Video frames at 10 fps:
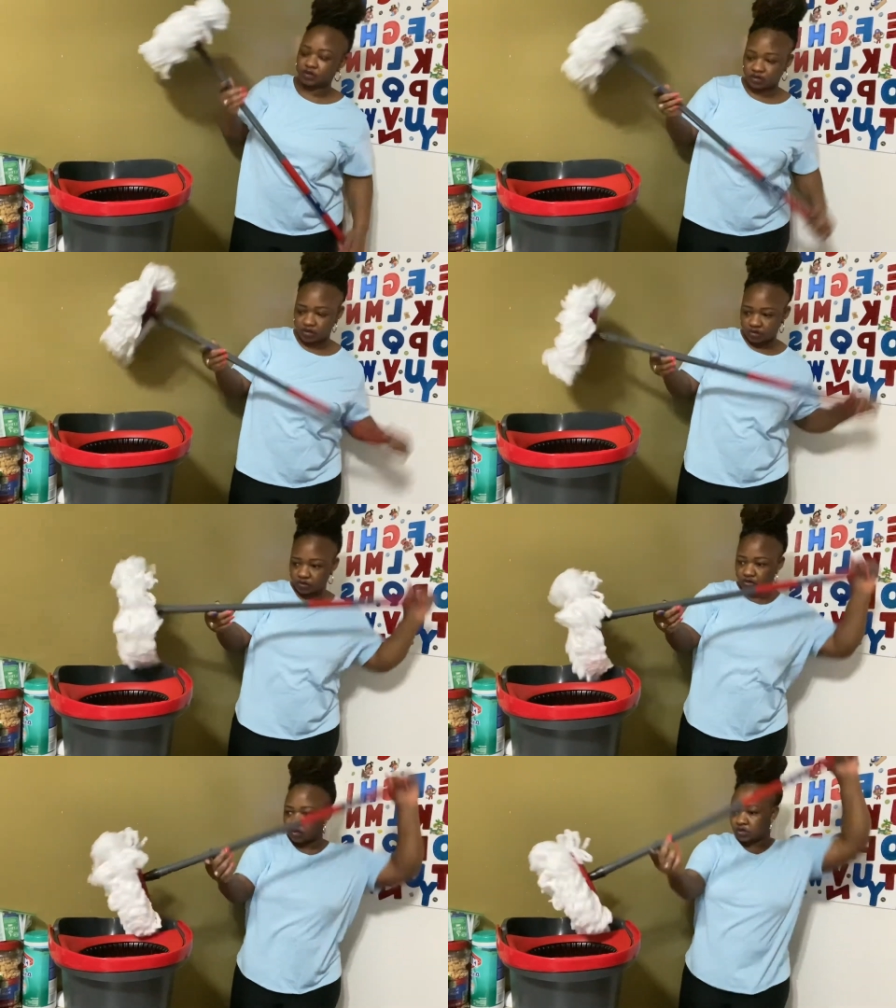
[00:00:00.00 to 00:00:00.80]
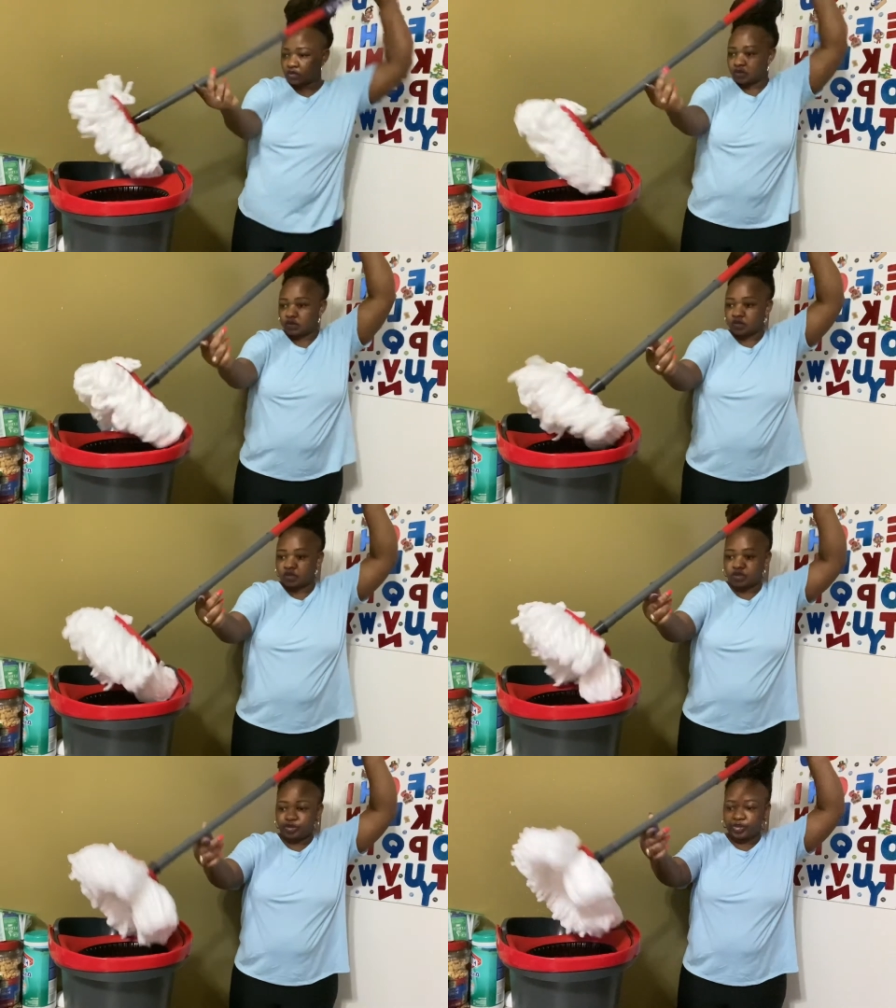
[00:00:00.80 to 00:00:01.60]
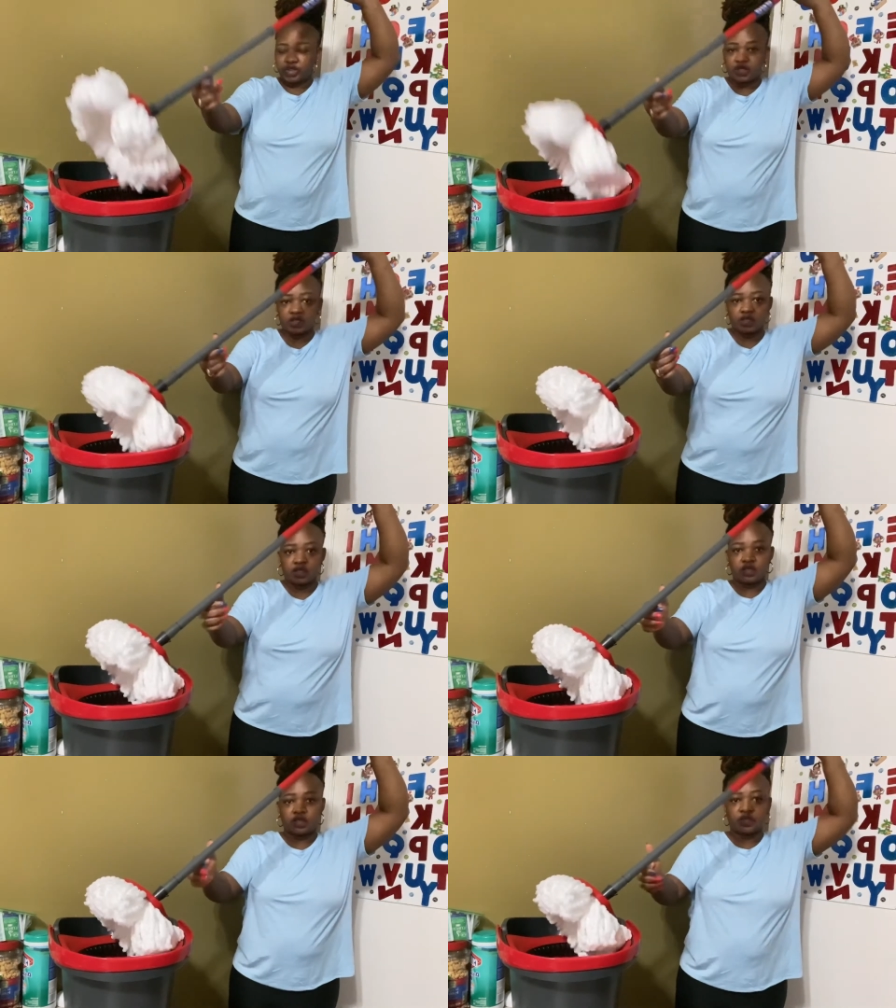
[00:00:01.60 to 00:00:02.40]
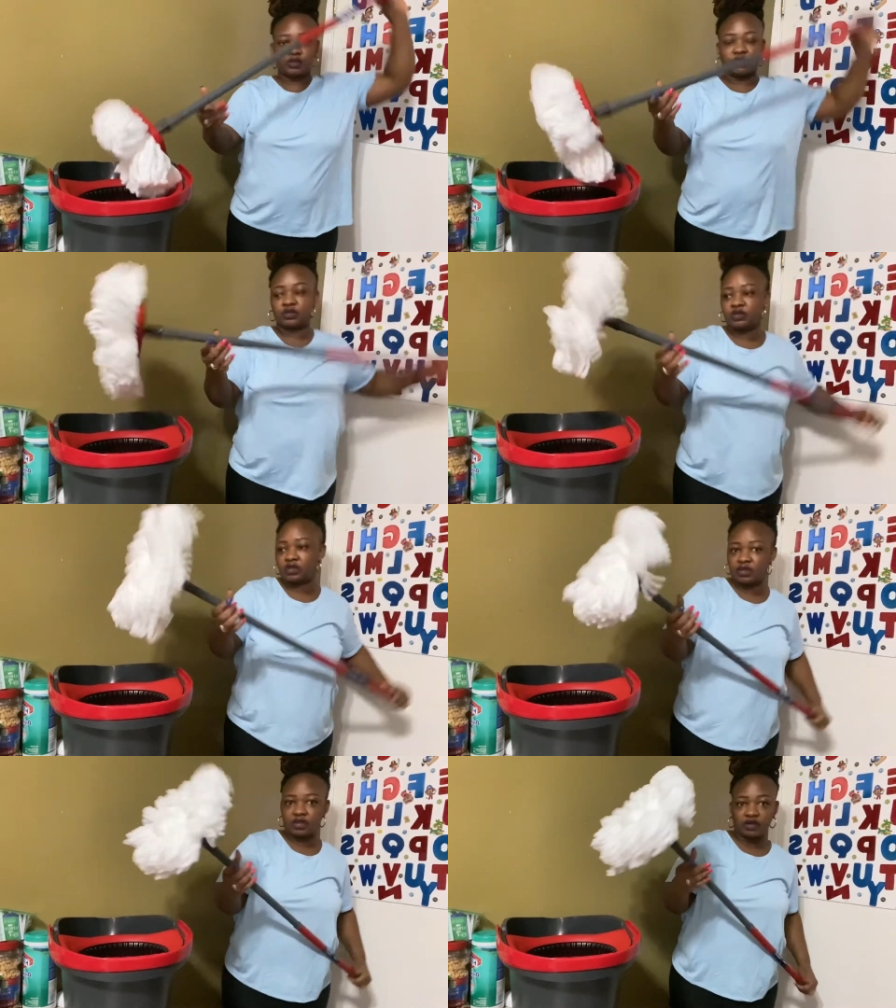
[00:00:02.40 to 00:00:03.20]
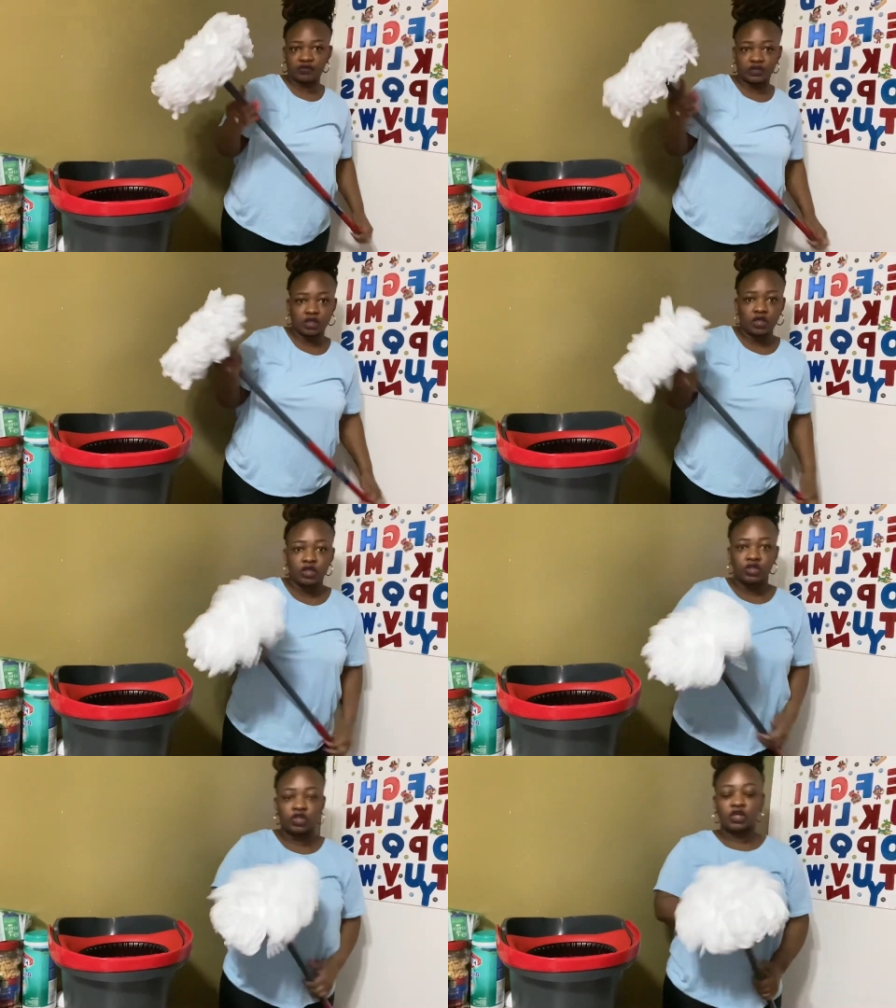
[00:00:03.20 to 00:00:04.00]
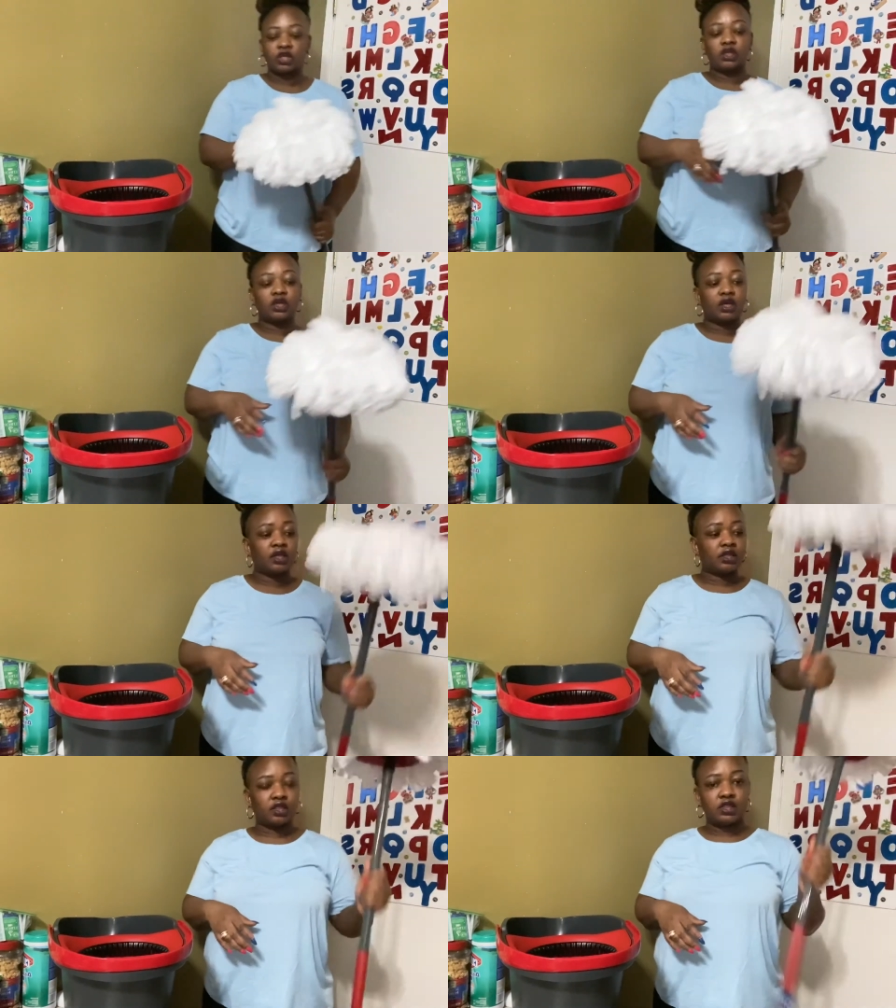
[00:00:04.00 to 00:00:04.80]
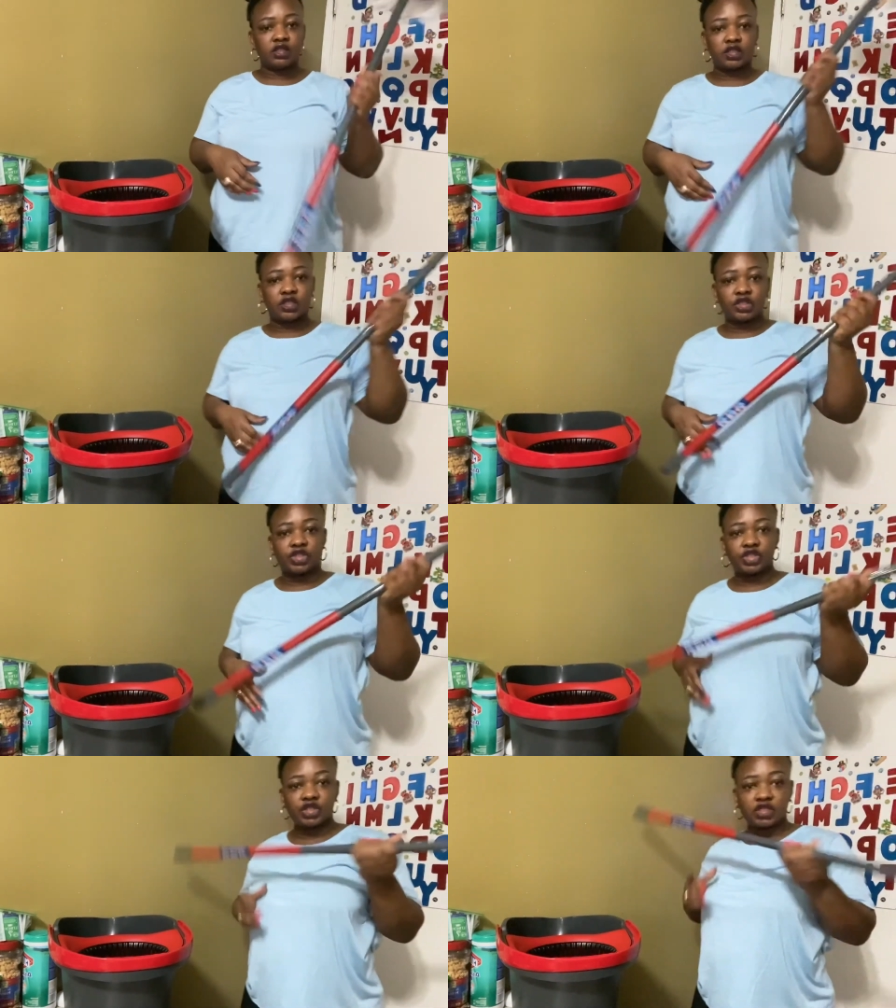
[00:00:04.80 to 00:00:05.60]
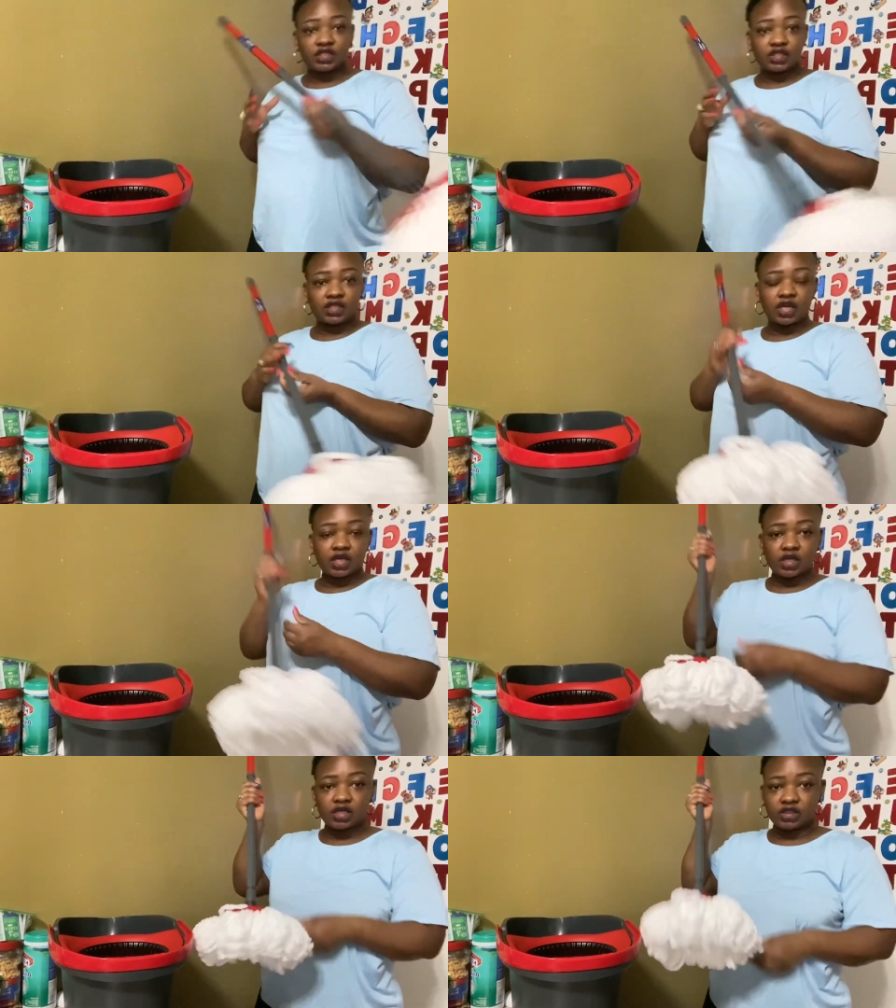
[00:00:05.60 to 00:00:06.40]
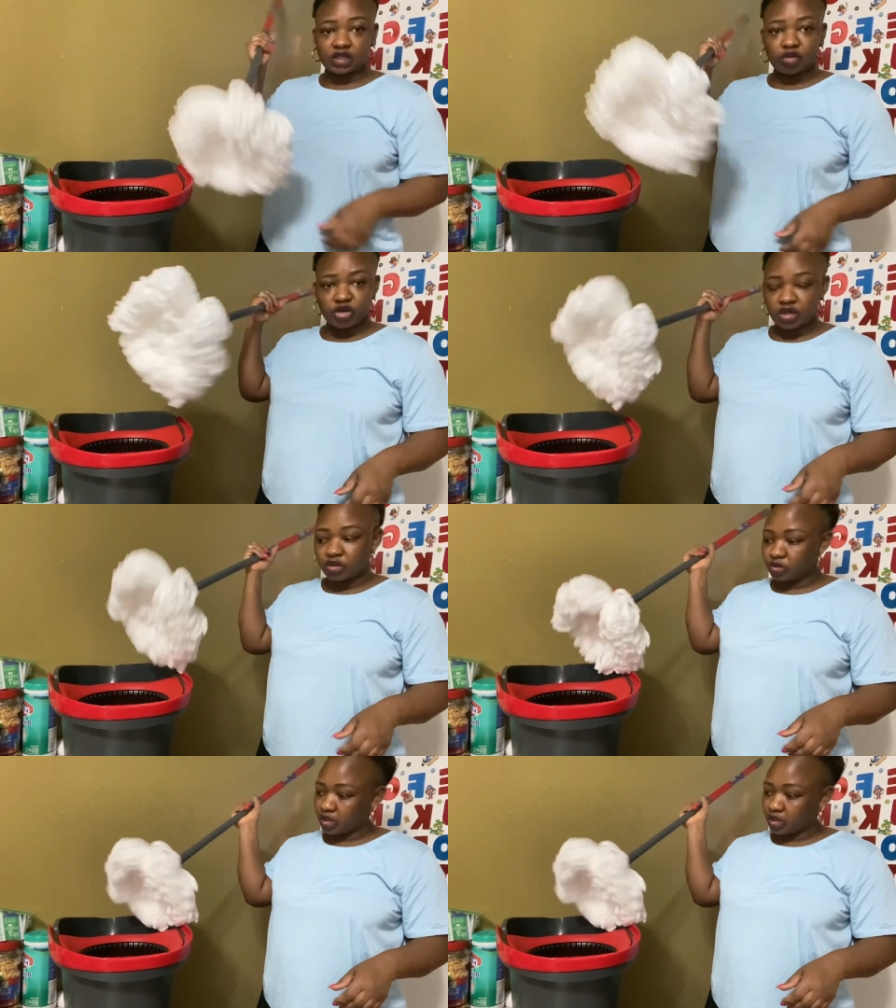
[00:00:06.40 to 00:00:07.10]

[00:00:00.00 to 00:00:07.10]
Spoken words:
So you put it in here and everything. So you guys, this is just a demo.